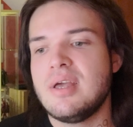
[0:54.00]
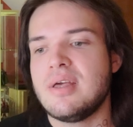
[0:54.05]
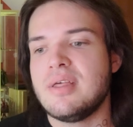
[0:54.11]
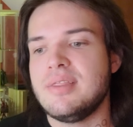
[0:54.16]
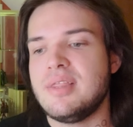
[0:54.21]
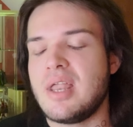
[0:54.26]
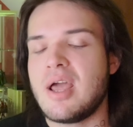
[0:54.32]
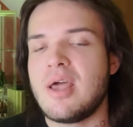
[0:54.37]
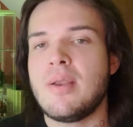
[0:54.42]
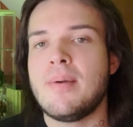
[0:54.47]

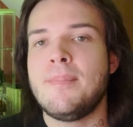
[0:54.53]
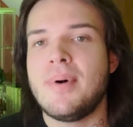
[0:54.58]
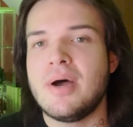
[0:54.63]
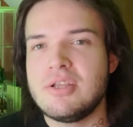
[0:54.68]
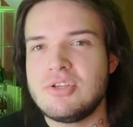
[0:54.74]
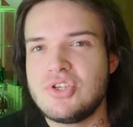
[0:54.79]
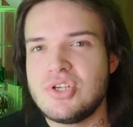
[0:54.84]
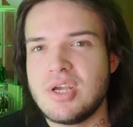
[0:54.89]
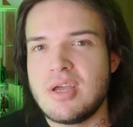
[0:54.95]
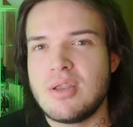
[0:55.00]
that had a
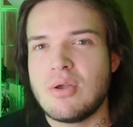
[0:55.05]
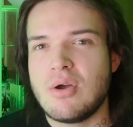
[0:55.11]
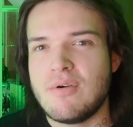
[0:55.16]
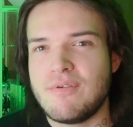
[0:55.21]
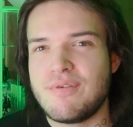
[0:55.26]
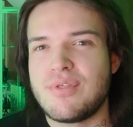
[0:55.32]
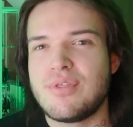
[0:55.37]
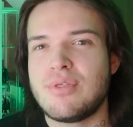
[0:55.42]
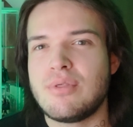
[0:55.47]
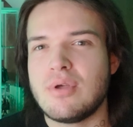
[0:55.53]
budget
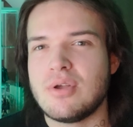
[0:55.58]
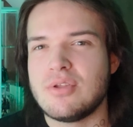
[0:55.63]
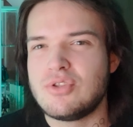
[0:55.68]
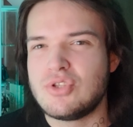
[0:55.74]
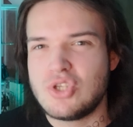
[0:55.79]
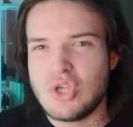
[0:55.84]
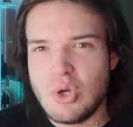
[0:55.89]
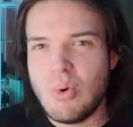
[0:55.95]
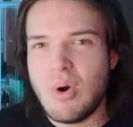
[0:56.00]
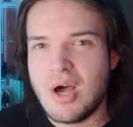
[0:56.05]
of
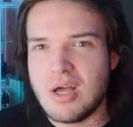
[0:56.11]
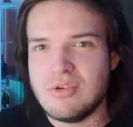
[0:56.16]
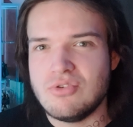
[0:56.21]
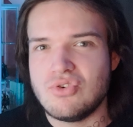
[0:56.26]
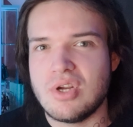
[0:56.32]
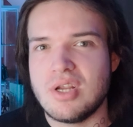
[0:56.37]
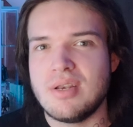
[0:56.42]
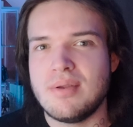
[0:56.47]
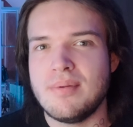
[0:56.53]
$200